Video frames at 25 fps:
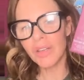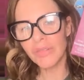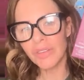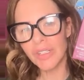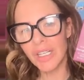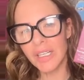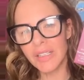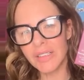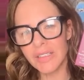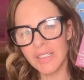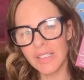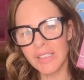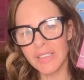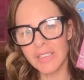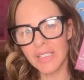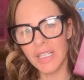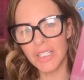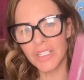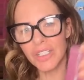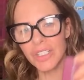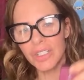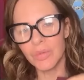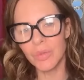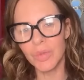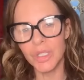Overnight
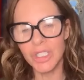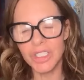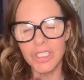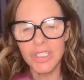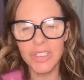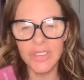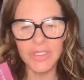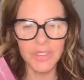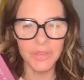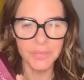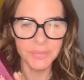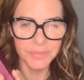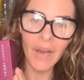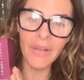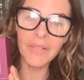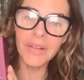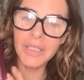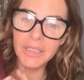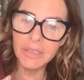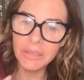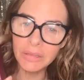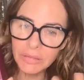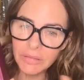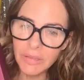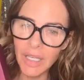Sensation, which is our
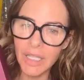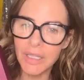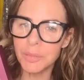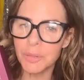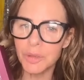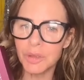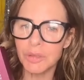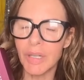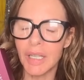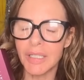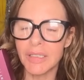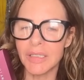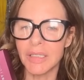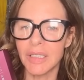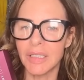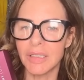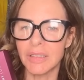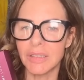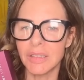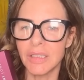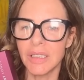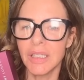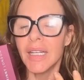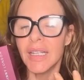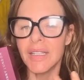incredible
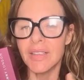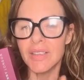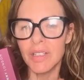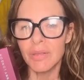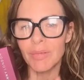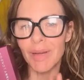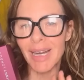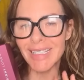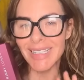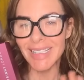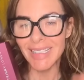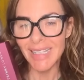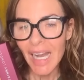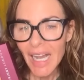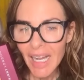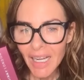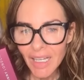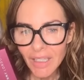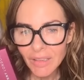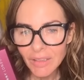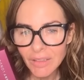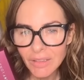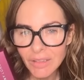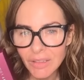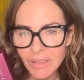retinol. It's a
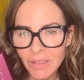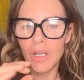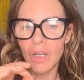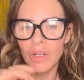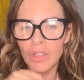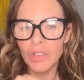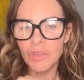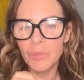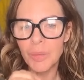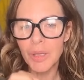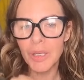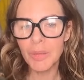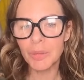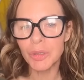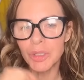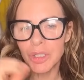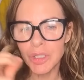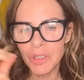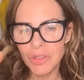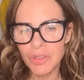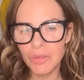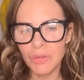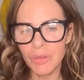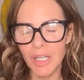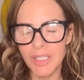retinol. A lot of people
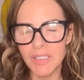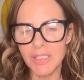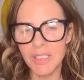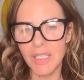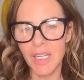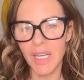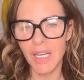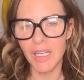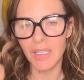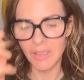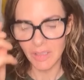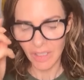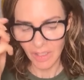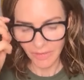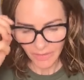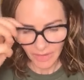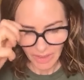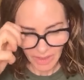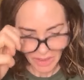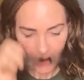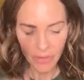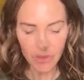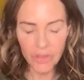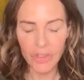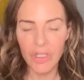use retinol and they
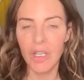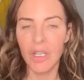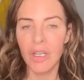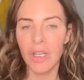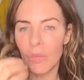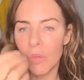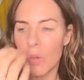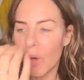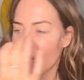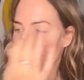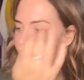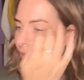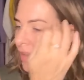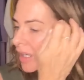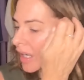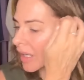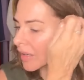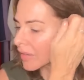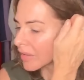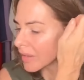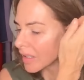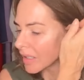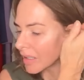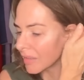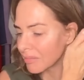use one that I
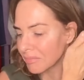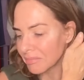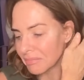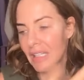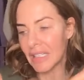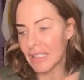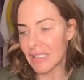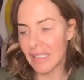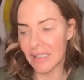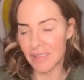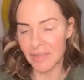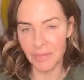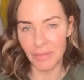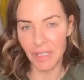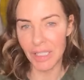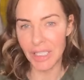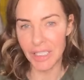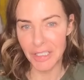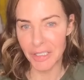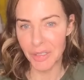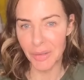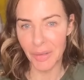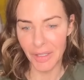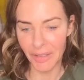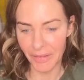think it doesn't really
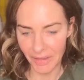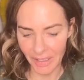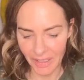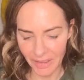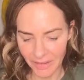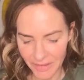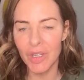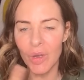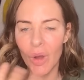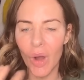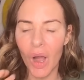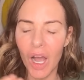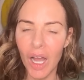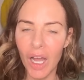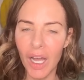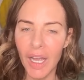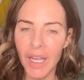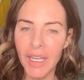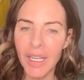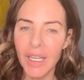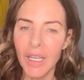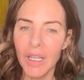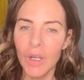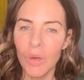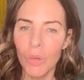do anything. So
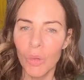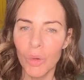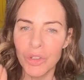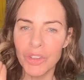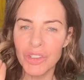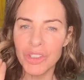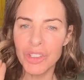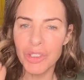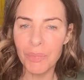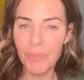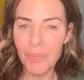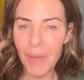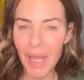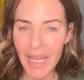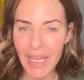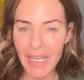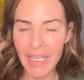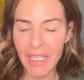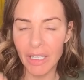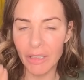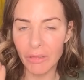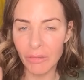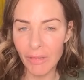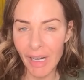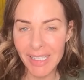I wanted to
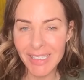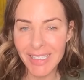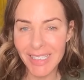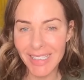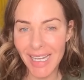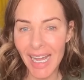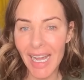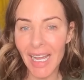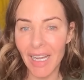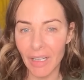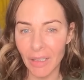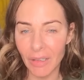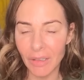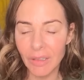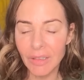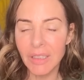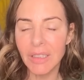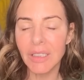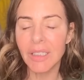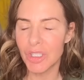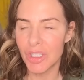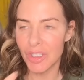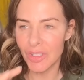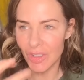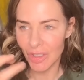make a retinol,
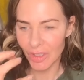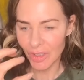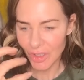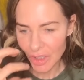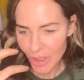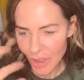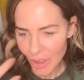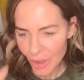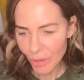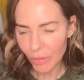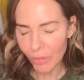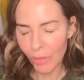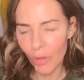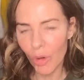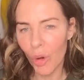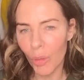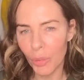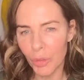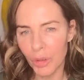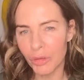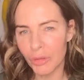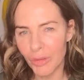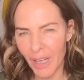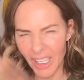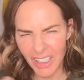which is a new
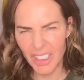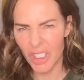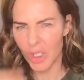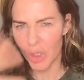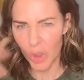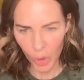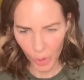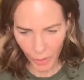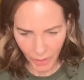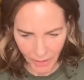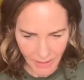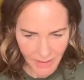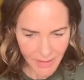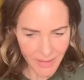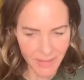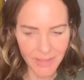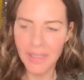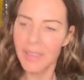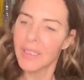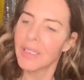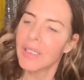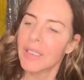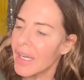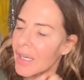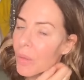form of retinoids,
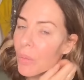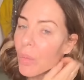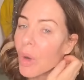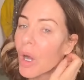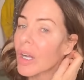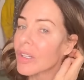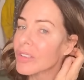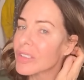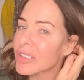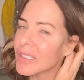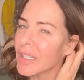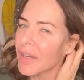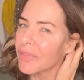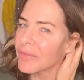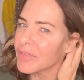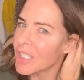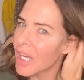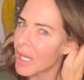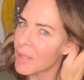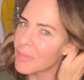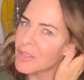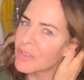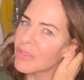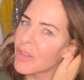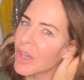and it works 11 times